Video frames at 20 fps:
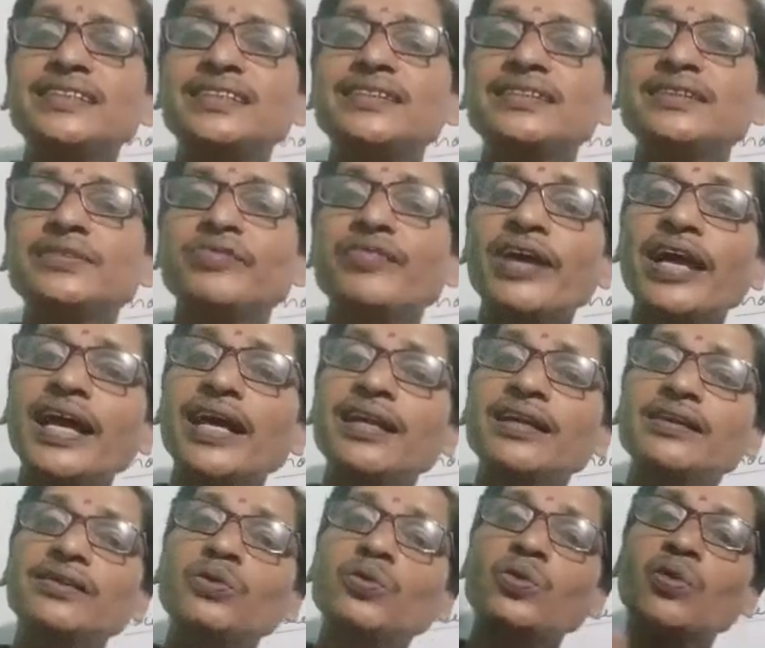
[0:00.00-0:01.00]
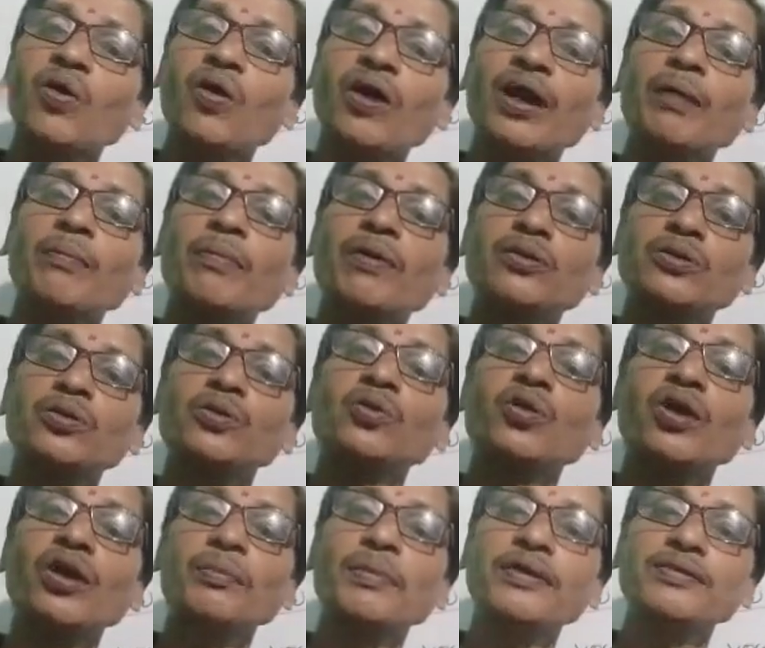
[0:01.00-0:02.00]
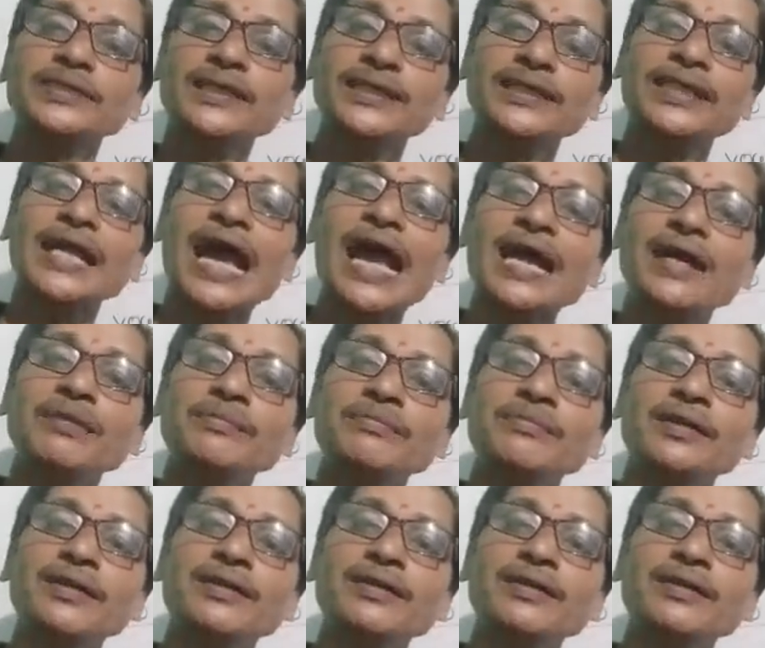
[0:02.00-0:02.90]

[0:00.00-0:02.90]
when to talk about, to know about the time,